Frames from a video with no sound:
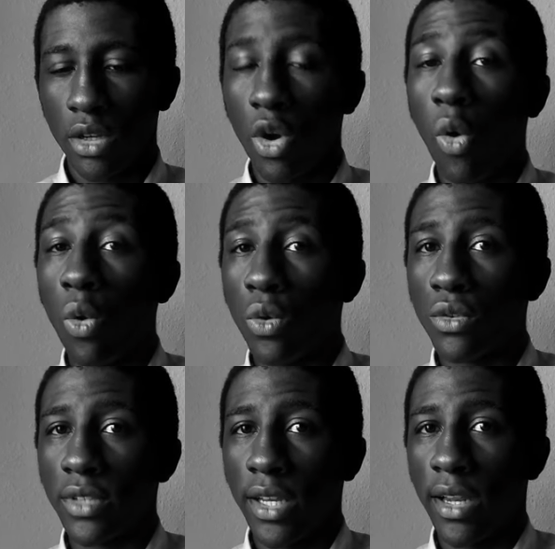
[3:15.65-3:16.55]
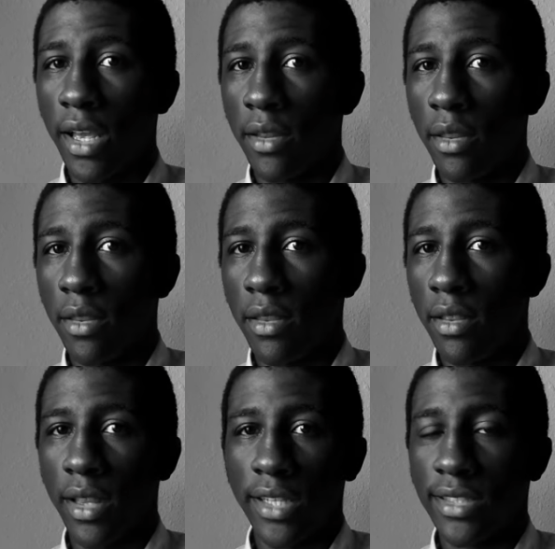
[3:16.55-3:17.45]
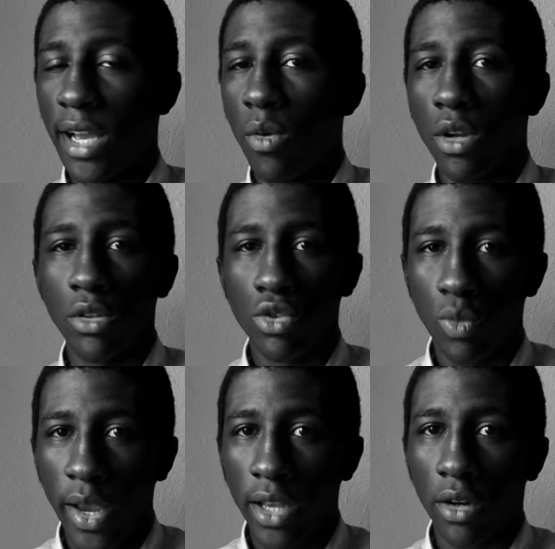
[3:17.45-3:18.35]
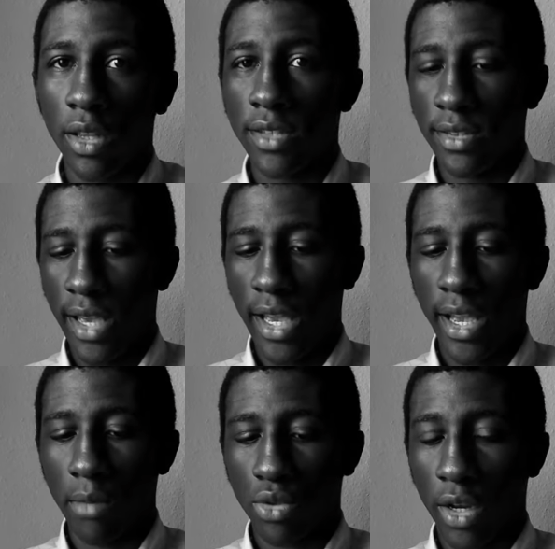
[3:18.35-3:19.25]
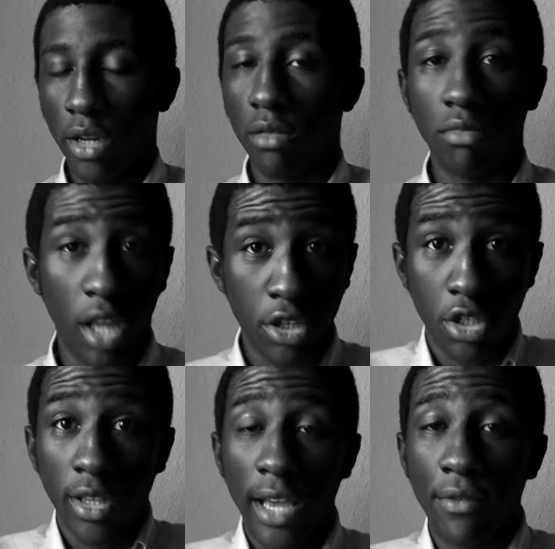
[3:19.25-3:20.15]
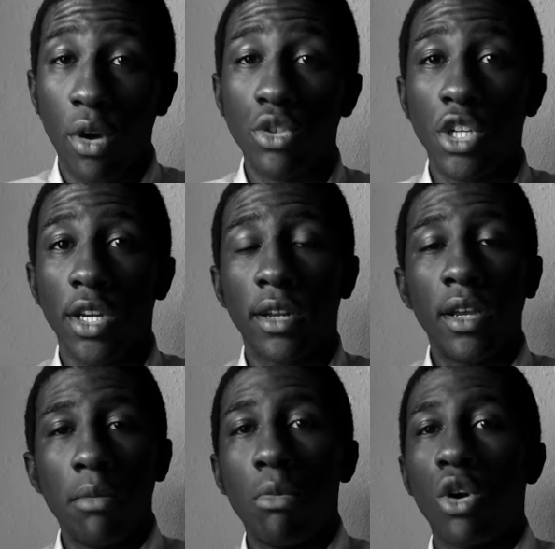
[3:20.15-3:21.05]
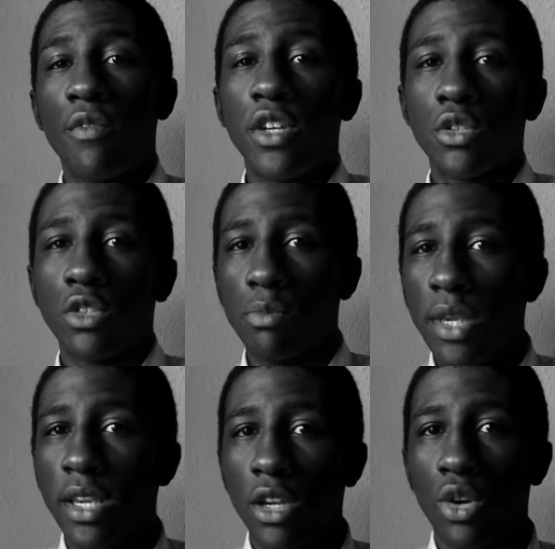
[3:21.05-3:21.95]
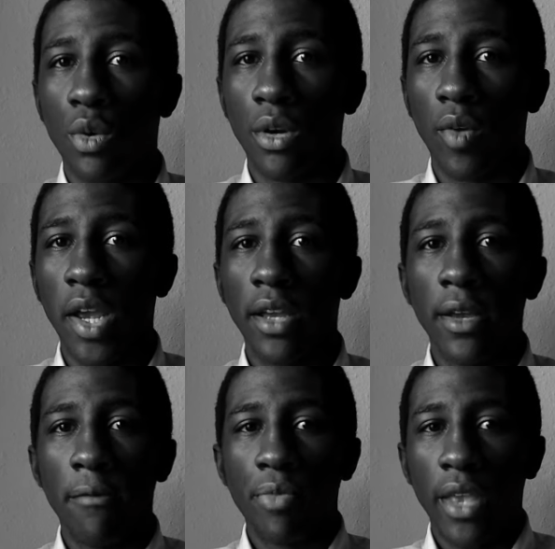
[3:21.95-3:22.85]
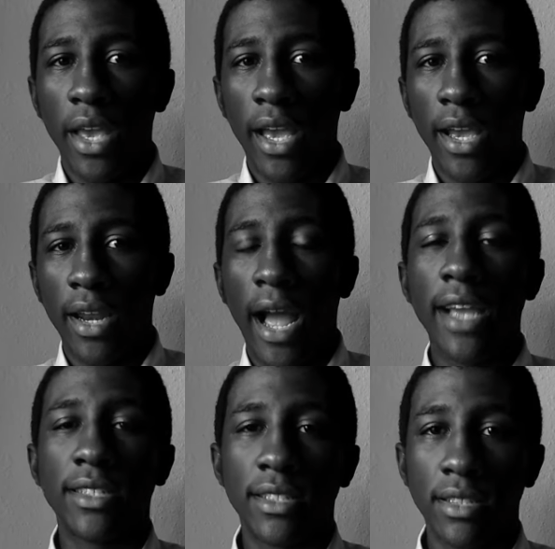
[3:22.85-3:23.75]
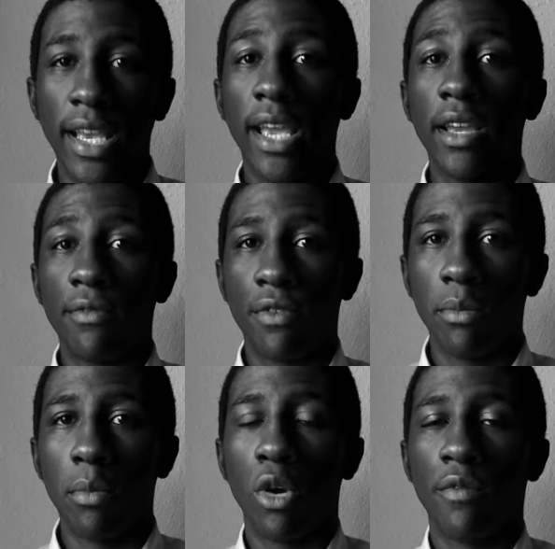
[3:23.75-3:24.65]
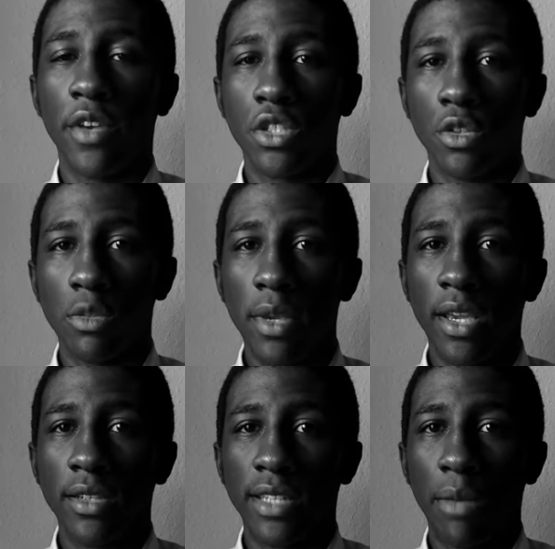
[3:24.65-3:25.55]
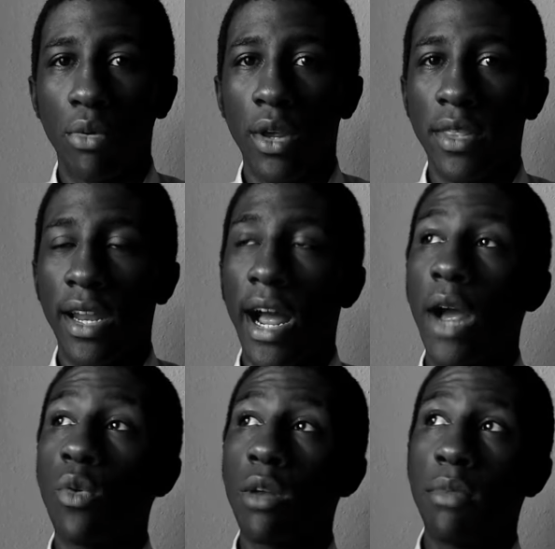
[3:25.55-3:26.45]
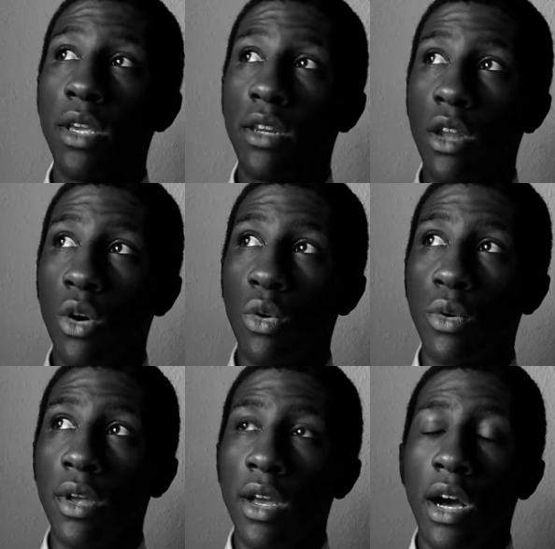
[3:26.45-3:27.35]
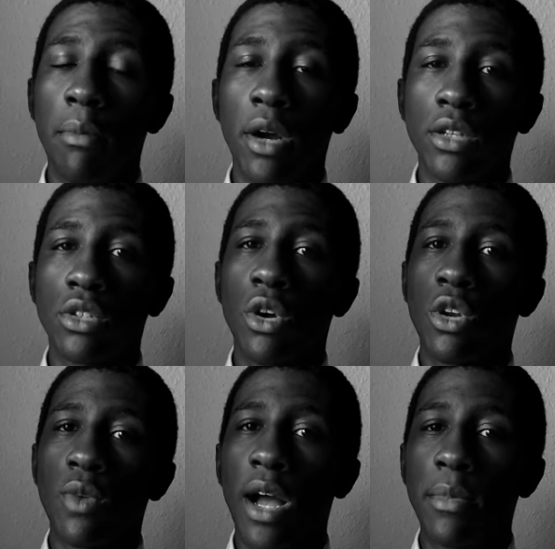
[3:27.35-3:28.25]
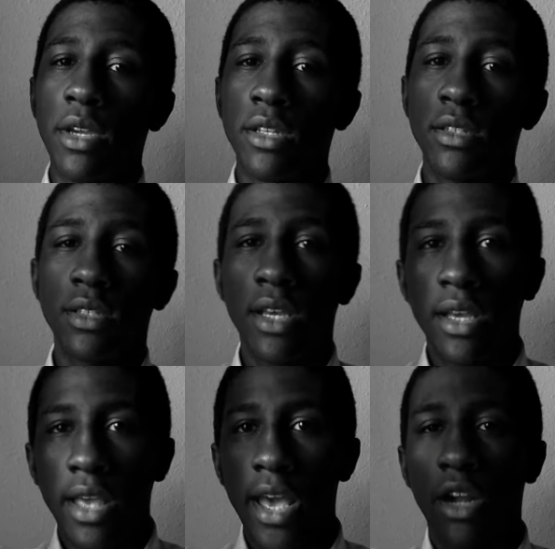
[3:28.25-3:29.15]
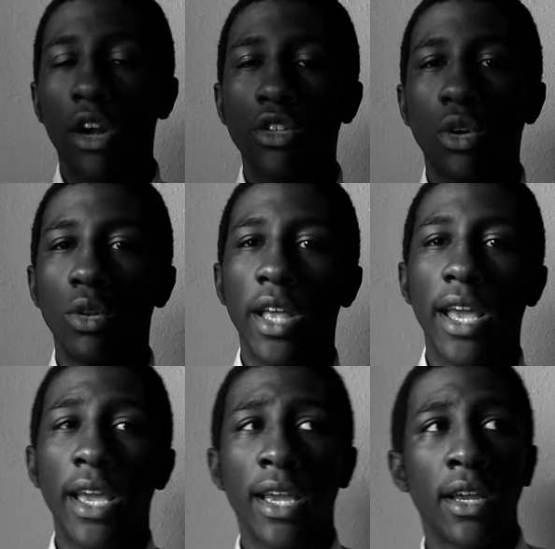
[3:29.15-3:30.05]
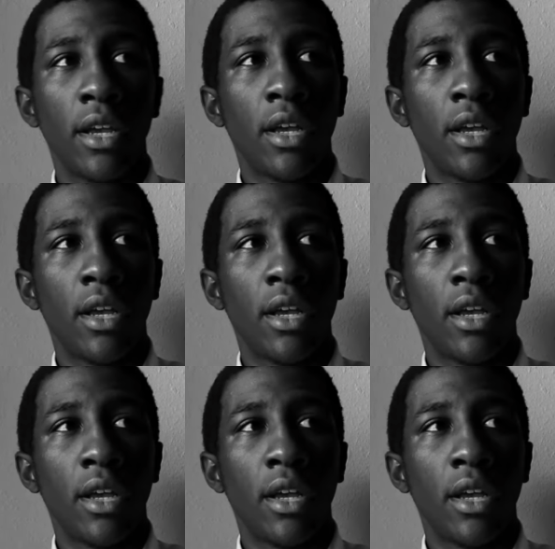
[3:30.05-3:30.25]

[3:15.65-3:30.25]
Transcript: goals, and let's say I want to lose weight, or let's say I'm trying to launch a life coaching motivational speaking career, right? And I say from a motivational speaking standpoint that I want to be known amongst Tony Robbins, Eckhart Tolle,